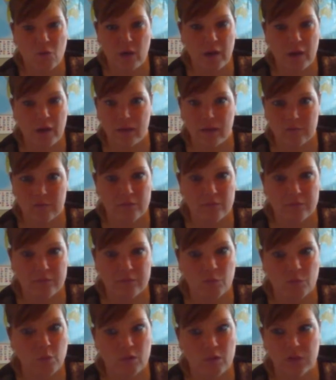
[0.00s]
I
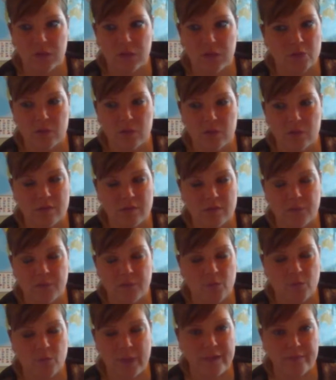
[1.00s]
will lose
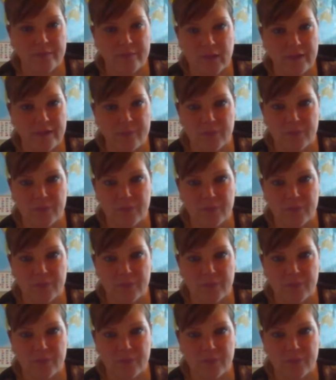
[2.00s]
weight in my